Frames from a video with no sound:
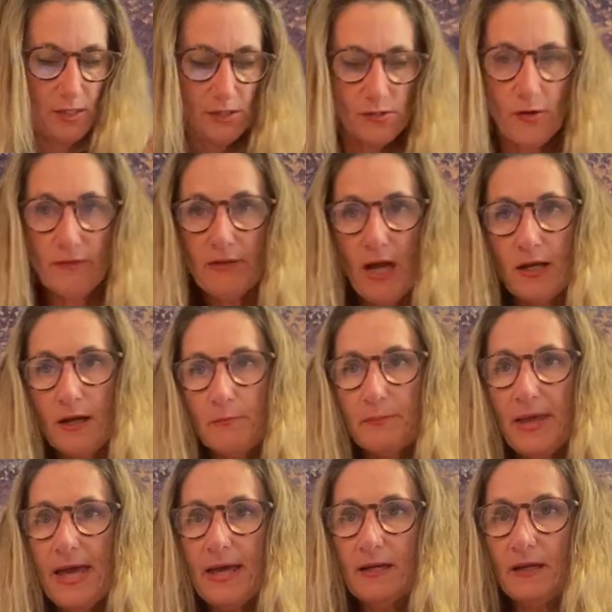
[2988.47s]
So I've got a
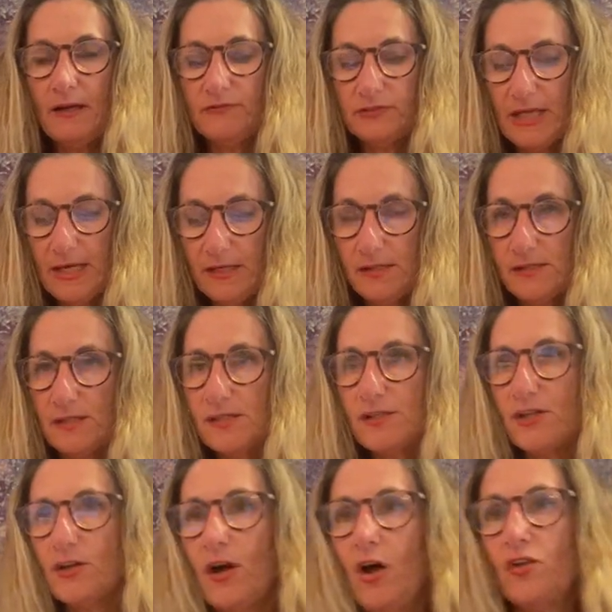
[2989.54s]
bed of lettuce. This
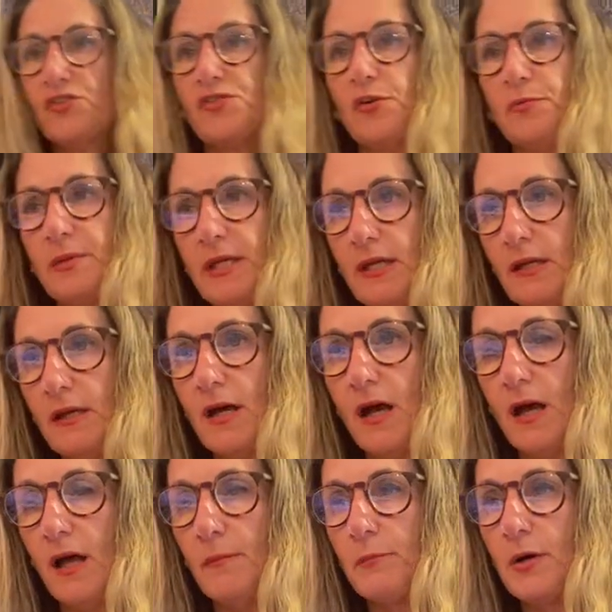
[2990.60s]
could also be
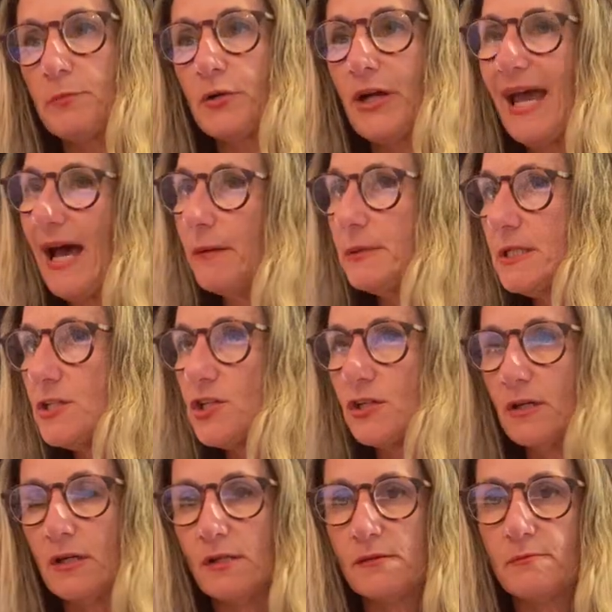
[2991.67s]
uh, purple
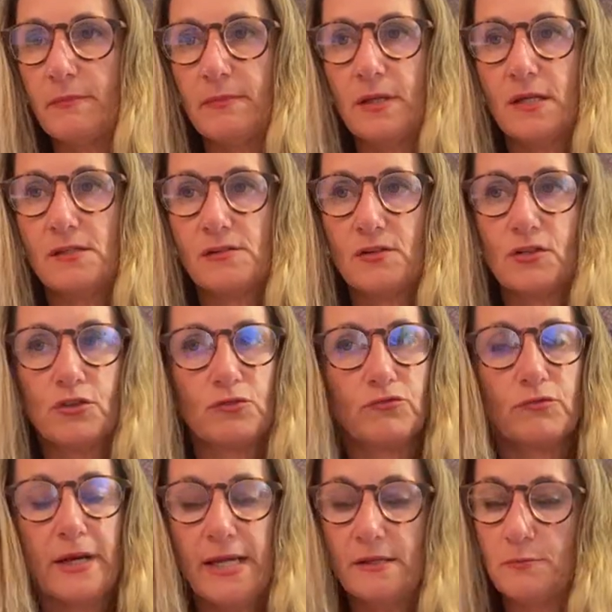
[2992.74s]
cabbage is, is
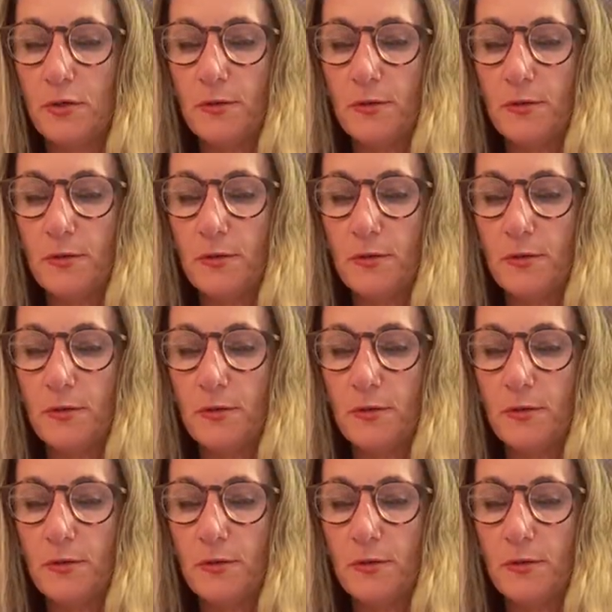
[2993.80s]
great.